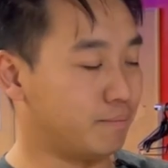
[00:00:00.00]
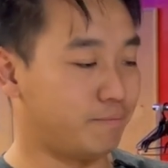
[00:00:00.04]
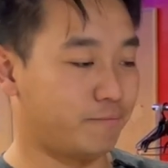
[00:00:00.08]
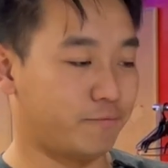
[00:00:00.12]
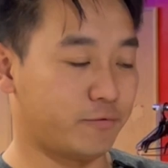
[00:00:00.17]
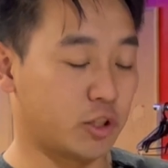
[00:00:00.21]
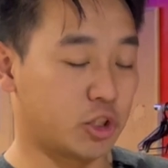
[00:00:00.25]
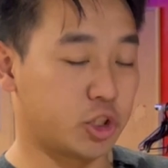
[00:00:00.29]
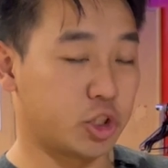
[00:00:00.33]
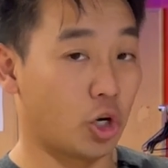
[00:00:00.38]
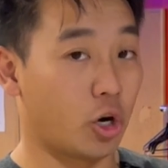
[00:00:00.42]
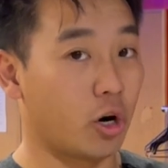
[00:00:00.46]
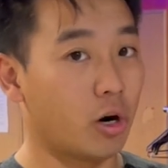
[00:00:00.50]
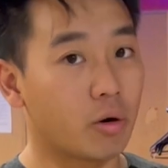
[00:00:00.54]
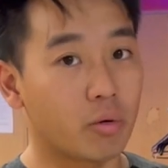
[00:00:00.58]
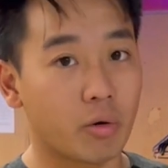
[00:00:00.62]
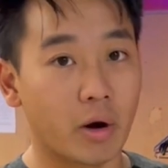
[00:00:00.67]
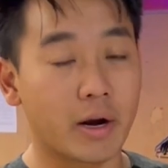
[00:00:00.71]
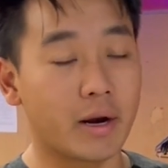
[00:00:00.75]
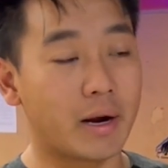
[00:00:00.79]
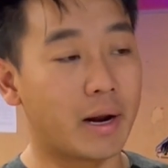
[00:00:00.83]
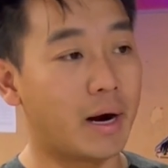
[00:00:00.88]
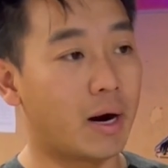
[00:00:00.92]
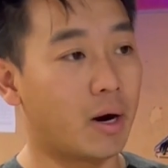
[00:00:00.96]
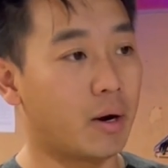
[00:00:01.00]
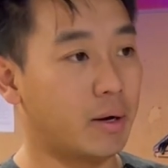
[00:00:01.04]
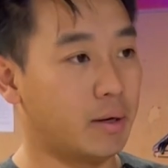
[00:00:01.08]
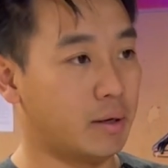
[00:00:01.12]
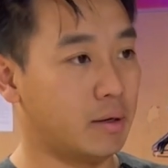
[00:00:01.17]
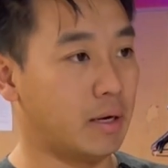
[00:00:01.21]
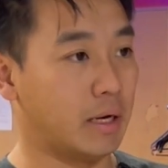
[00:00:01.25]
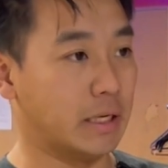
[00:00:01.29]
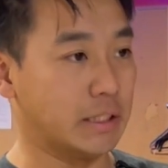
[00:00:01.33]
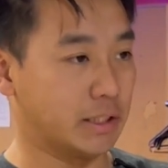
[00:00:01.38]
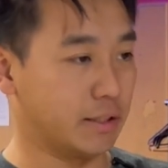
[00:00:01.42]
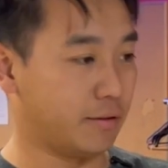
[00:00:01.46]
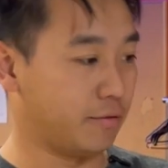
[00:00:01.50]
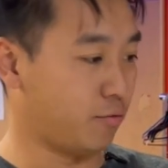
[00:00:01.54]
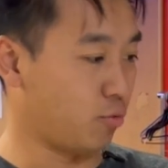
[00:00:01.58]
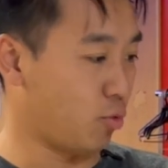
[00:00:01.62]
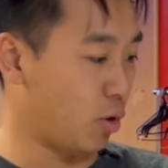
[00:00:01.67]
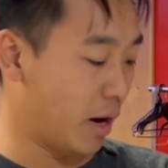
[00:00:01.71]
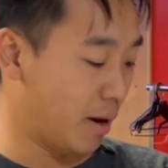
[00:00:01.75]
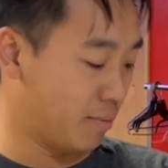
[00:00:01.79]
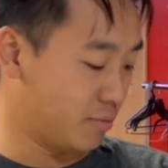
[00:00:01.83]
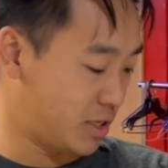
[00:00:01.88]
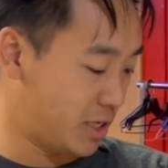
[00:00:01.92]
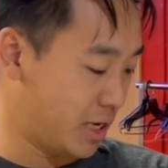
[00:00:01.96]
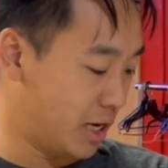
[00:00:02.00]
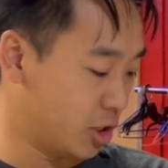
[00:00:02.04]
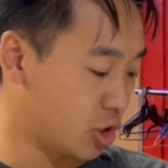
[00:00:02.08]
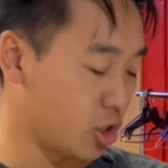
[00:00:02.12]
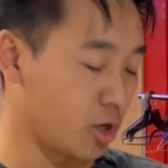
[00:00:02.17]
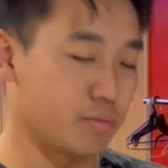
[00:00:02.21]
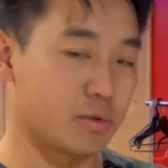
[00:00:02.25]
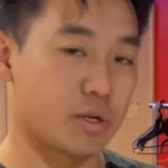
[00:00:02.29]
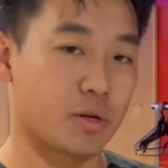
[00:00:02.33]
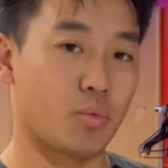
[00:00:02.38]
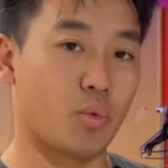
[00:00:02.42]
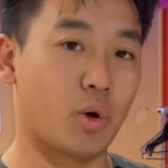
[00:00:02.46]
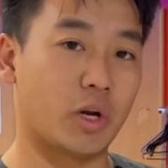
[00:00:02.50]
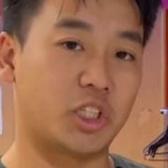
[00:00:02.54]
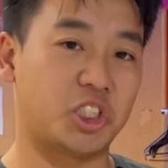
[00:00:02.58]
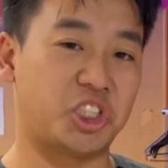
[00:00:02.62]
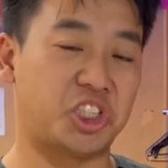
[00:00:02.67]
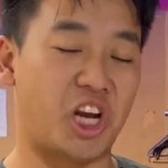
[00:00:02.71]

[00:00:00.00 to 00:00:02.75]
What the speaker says: for sure right now, as of what I'm seeing in terms of what